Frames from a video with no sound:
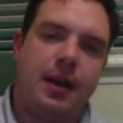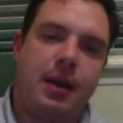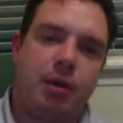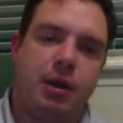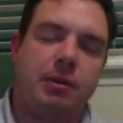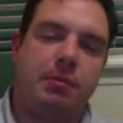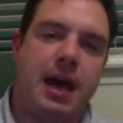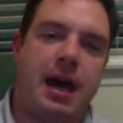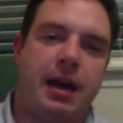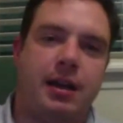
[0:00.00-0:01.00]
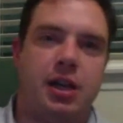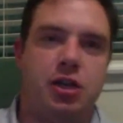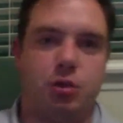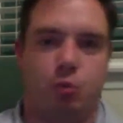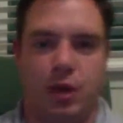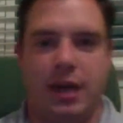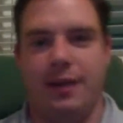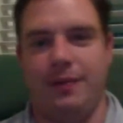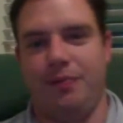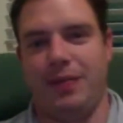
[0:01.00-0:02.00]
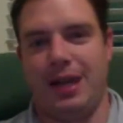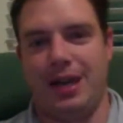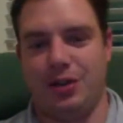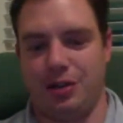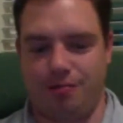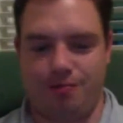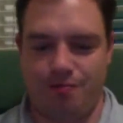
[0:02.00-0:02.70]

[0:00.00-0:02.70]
or coming back, and he just went and just